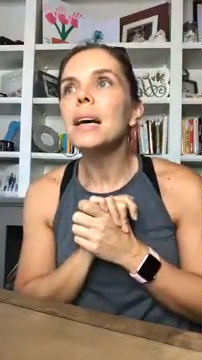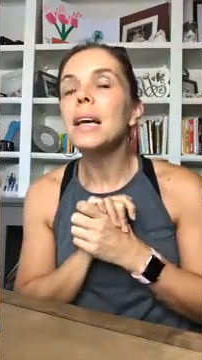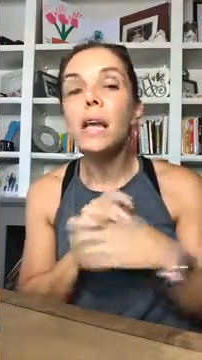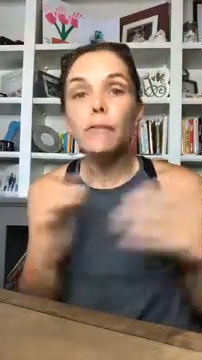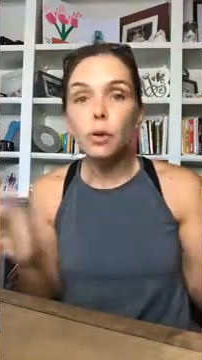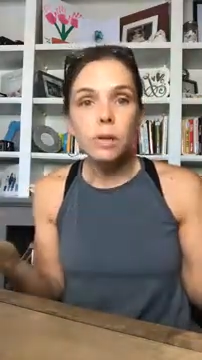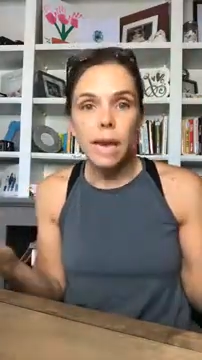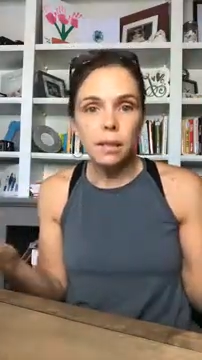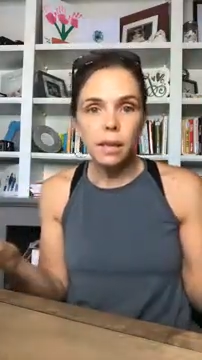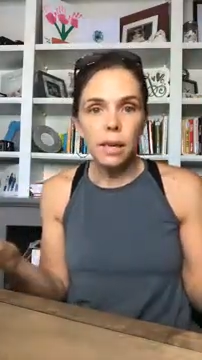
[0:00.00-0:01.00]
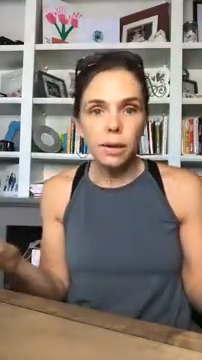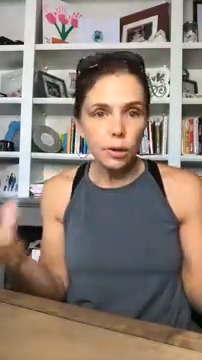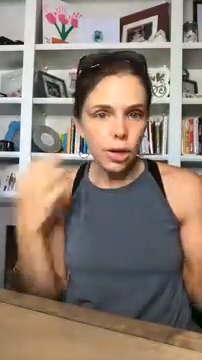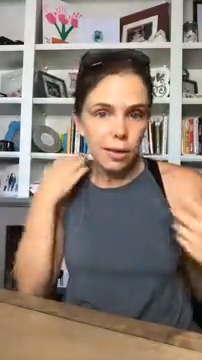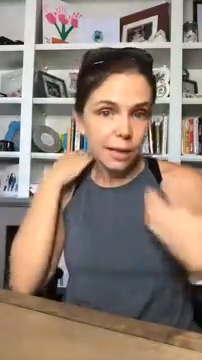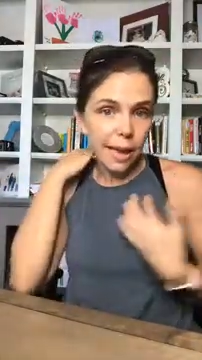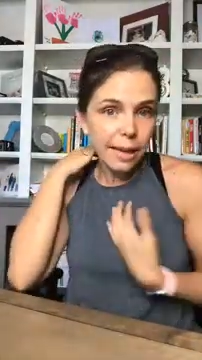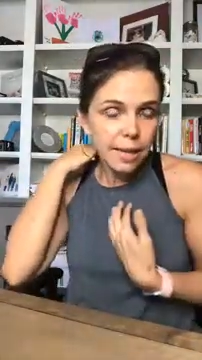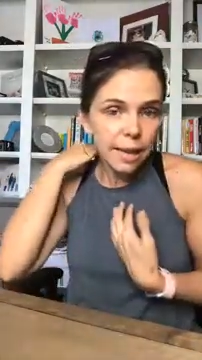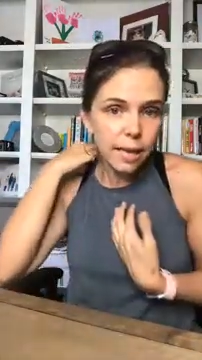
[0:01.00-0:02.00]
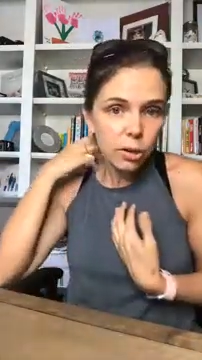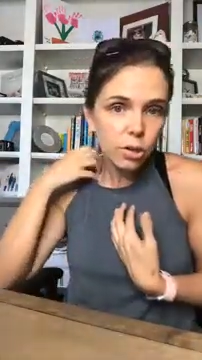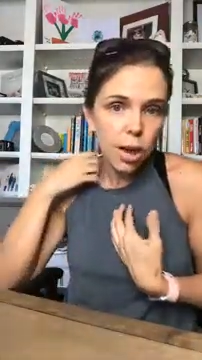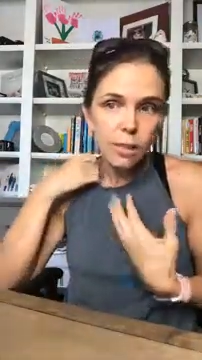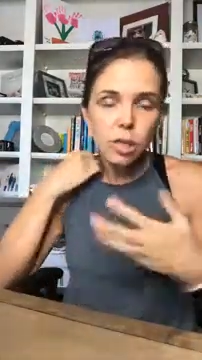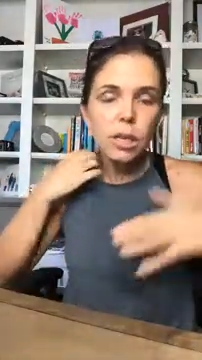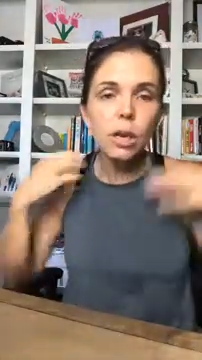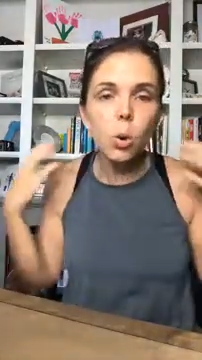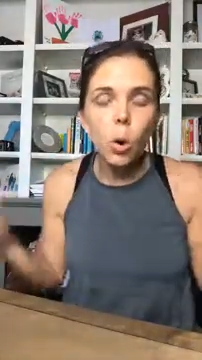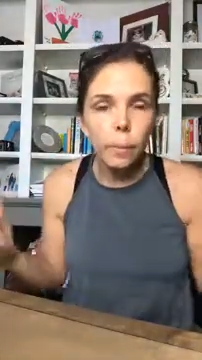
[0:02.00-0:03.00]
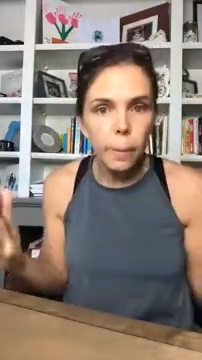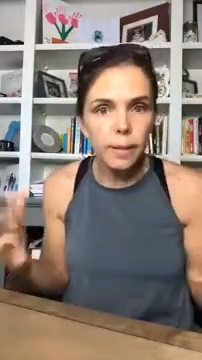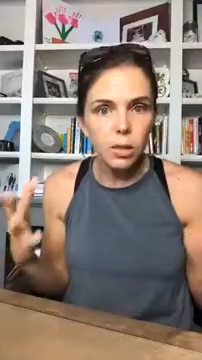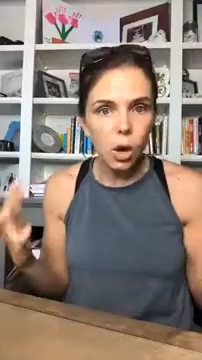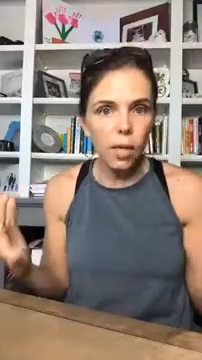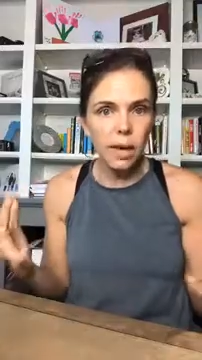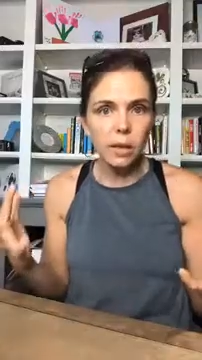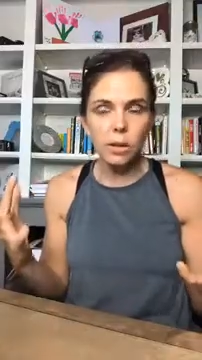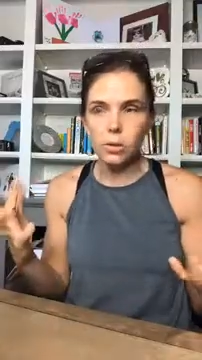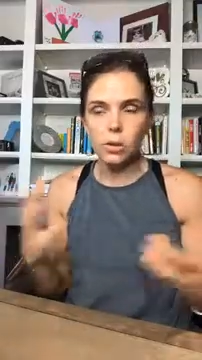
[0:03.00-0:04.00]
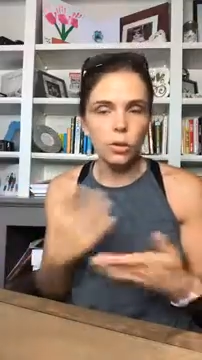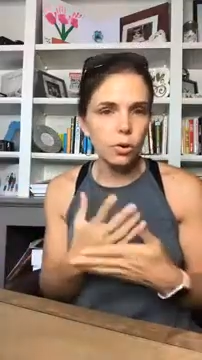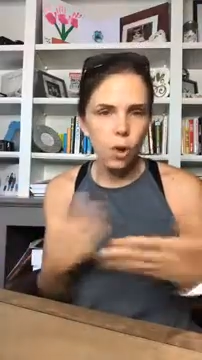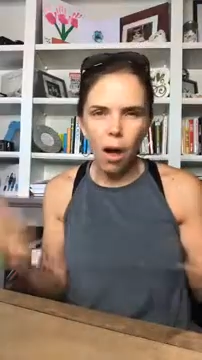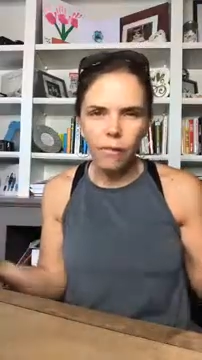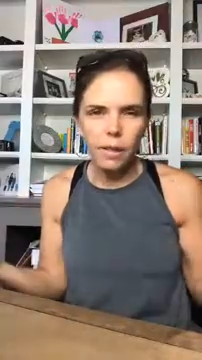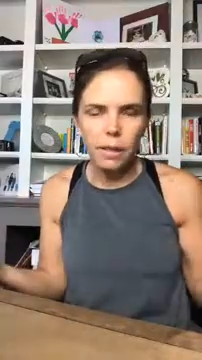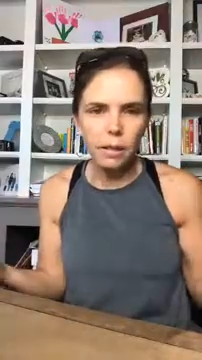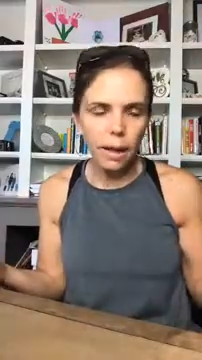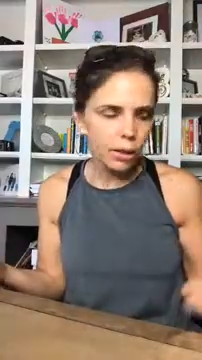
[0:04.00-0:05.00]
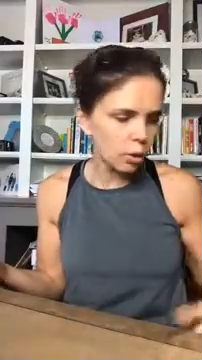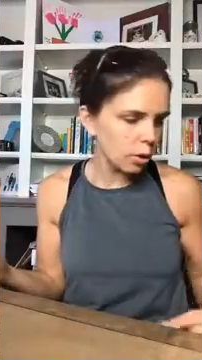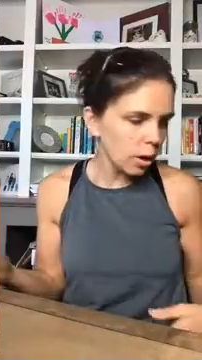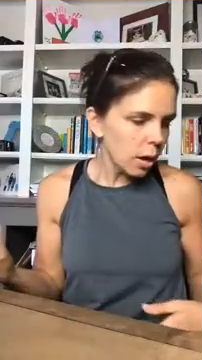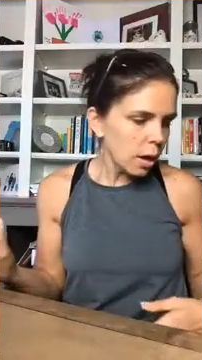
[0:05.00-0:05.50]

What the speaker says: if you take the Energize, like I take Energize, she incorporates all that in there, so you're not feeling like you're